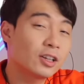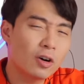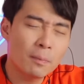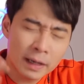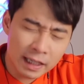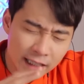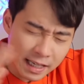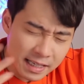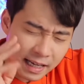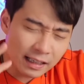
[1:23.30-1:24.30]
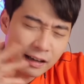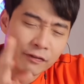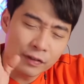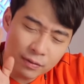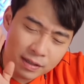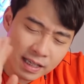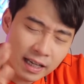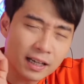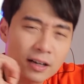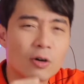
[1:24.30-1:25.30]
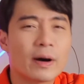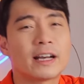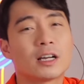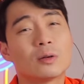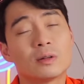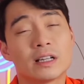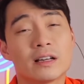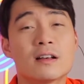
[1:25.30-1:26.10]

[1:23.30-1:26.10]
know many niece and nephew single and lonely.